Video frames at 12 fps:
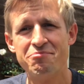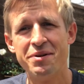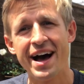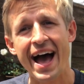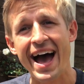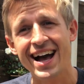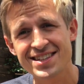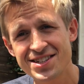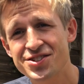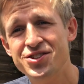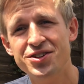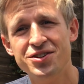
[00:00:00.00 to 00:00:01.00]
but
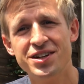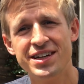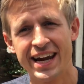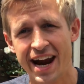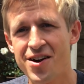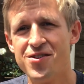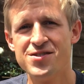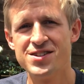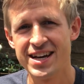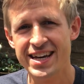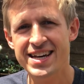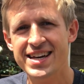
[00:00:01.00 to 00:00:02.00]
attitude and
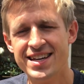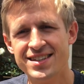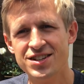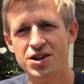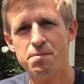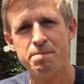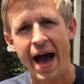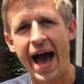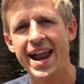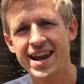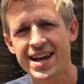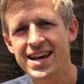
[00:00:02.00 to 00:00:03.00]
character is. You know,
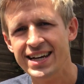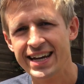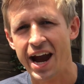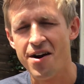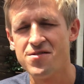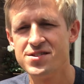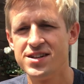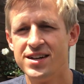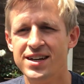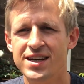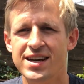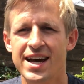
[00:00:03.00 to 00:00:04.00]
bad
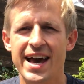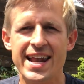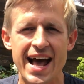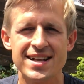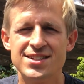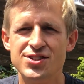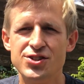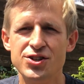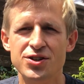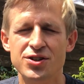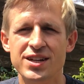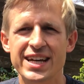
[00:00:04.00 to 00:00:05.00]
character and
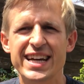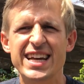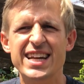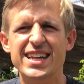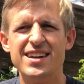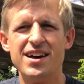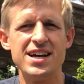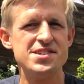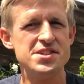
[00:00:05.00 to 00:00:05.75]
attitude in a